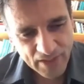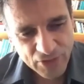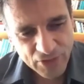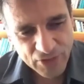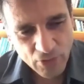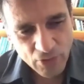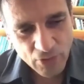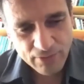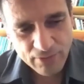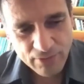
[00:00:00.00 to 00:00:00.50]

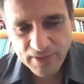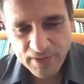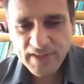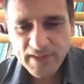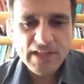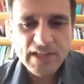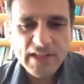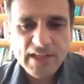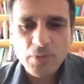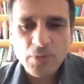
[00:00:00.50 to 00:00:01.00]
So
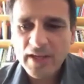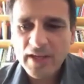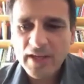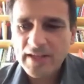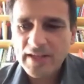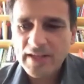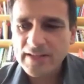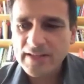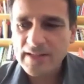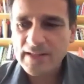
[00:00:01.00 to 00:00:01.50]
this is why
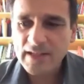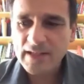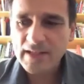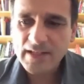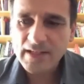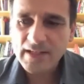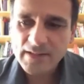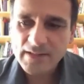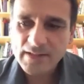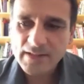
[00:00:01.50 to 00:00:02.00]
his
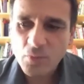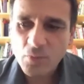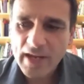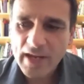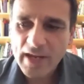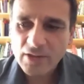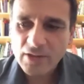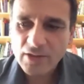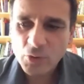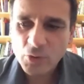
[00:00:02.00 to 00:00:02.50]

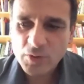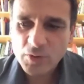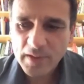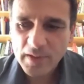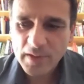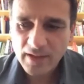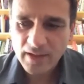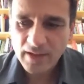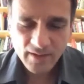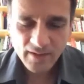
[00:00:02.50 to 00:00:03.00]
way to
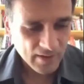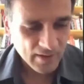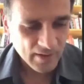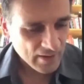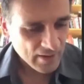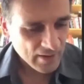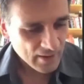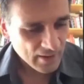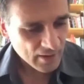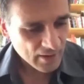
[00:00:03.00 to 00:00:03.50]
speak
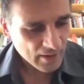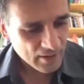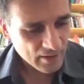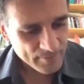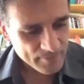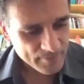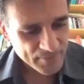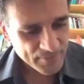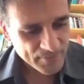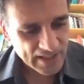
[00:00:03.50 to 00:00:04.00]

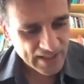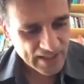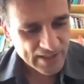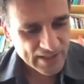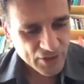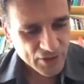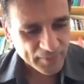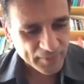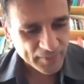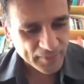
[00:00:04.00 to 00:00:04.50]
is
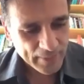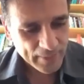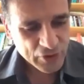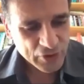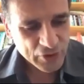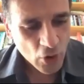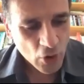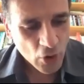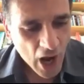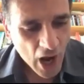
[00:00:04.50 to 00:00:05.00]
sometimes
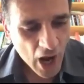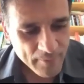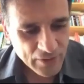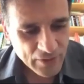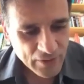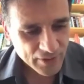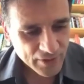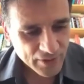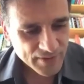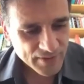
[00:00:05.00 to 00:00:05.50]
so
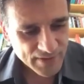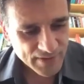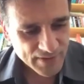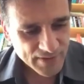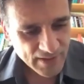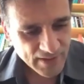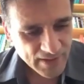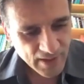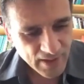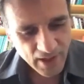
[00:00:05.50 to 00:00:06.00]

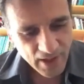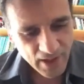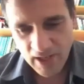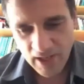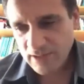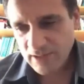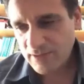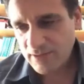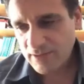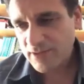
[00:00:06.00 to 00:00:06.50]
ambiguous
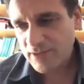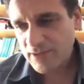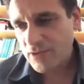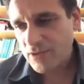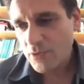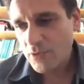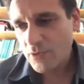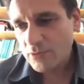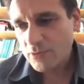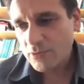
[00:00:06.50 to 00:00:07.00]
and
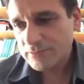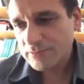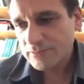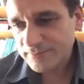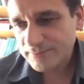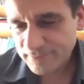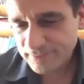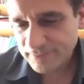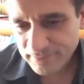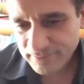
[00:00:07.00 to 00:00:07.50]
so,
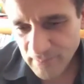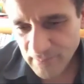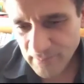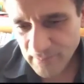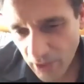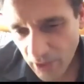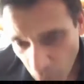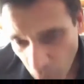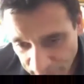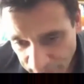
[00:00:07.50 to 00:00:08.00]

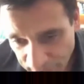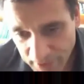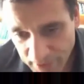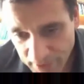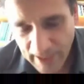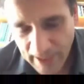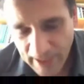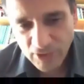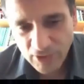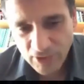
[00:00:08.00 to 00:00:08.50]
once
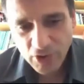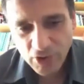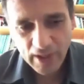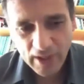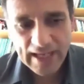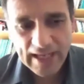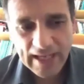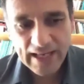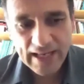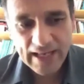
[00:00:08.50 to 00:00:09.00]
again, so
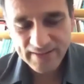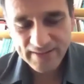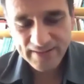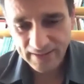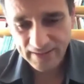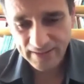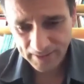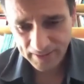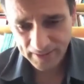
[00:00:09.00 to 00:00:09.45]
elastic.